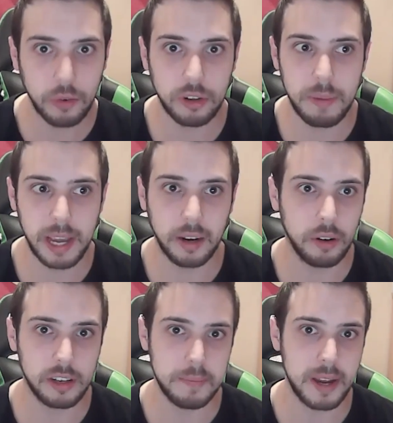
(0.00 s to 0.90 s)
was making all
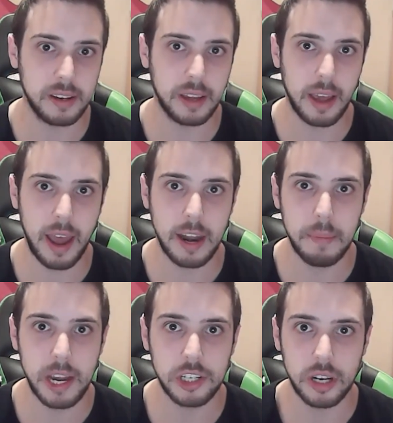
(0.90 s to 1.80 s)
these amazing
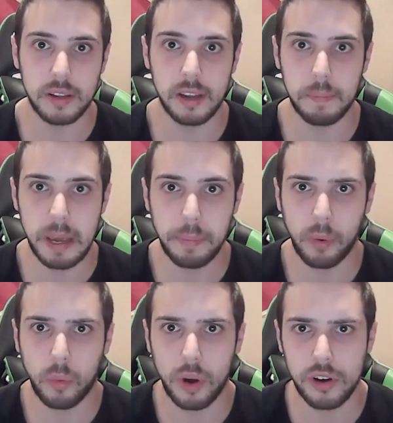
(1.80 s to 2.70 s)
animations, and people
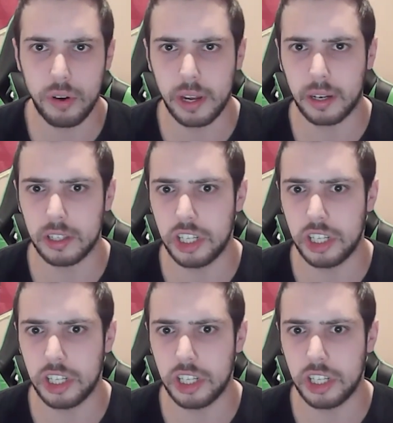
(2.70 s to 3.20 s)
were wondering,